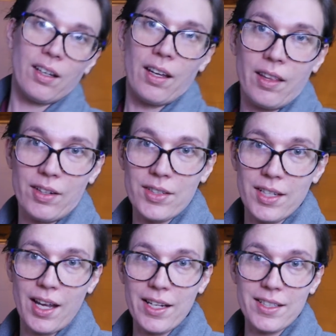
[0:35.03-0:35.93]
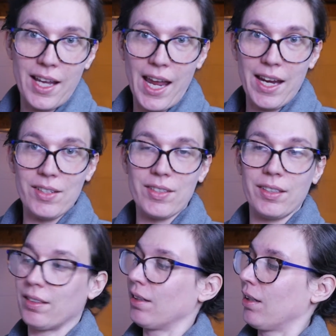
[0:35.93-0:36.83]
They're size 8
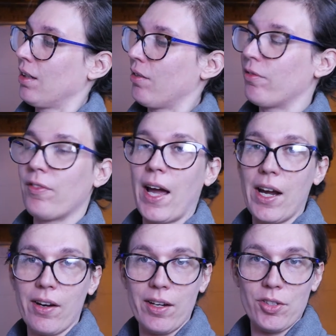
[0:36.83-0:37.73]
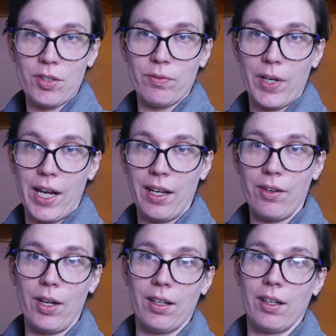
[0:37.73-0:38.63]
fire engine
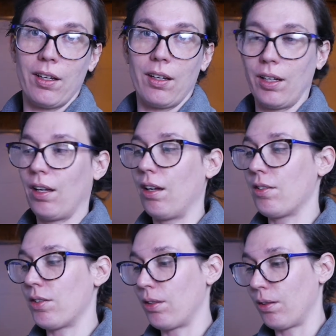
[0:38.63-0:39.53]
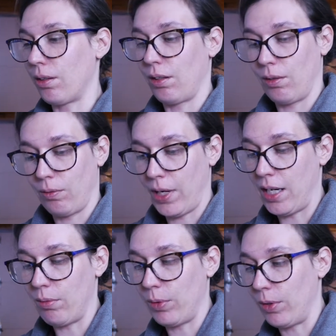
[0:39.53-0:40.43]
red hunter
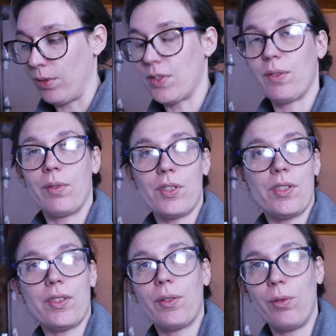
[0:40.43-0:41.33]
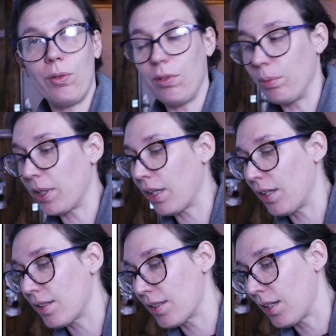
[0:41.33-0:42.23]
rain boots, which is cool
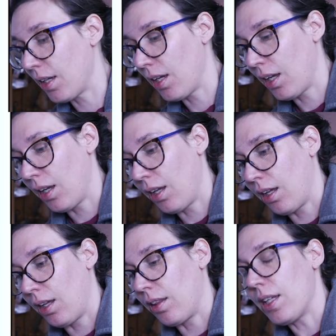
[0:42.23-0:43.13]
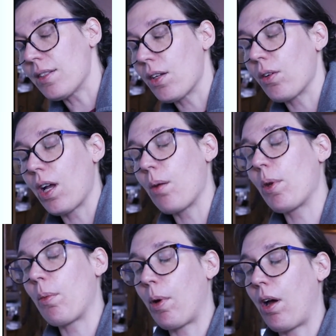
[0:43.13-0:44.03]
because these don't come
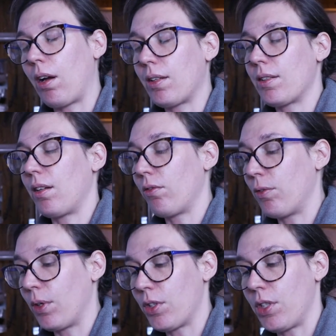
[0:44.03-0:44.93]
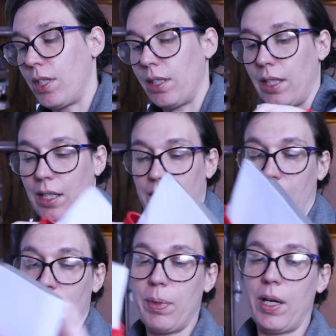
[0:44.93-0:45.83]
in a box, unfortunately. The
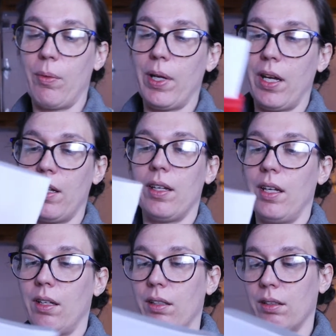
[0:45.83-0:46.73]
other pair we got did.